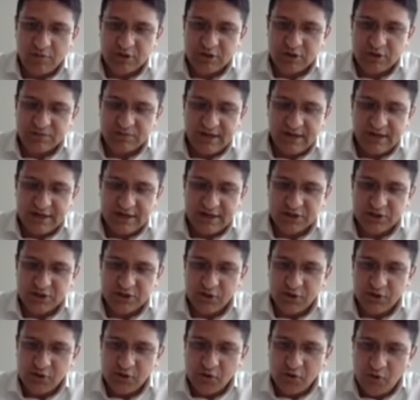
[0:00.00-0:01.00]
or
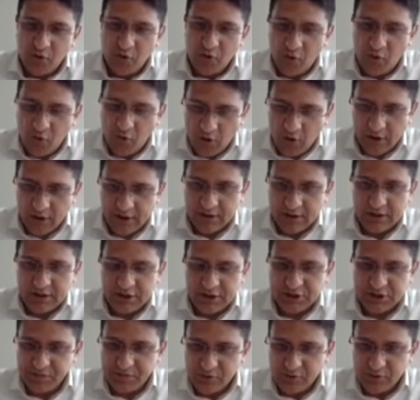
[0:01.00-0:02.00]
distributors and
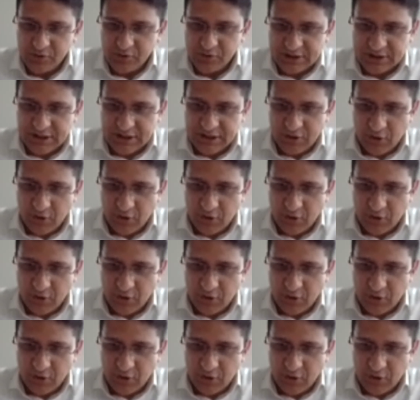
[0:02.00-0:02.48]
wholesalers.